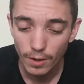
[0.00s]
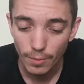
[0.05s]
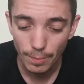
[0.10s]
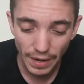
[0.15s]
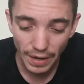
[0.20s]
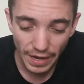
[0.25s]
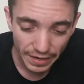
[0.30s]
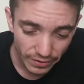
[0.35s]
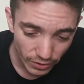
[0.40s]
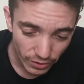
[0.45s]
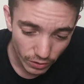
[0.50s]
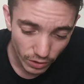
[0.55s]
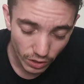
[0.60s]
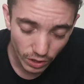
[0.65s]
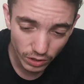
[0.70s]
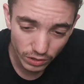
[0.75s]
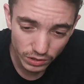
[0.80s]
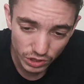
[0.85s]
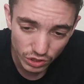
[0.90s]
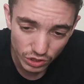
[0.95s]
mango
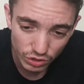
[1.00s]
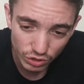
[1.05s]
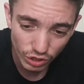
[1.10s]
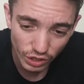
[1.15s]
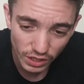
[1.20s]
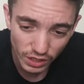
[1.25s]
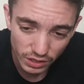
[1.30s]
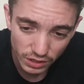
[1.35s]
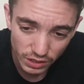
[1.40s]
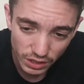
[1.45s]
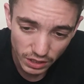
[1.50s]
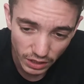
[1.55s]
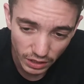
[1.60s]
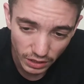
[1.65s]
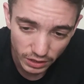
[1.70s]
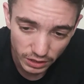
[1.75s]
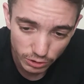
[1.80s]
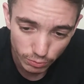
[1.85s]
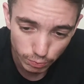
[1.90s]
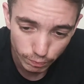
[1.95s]
concentrate.
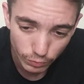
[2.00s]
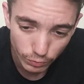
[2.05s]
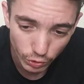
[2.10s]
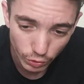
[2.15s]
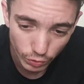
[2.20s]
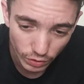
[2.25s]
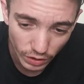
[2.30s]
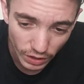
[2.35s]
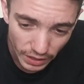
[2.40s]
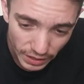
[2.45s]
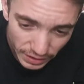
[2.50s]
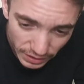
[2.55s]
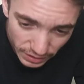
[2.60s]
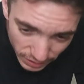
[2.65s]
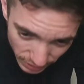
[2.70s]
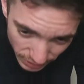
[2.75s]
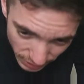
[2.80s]
Let's do that.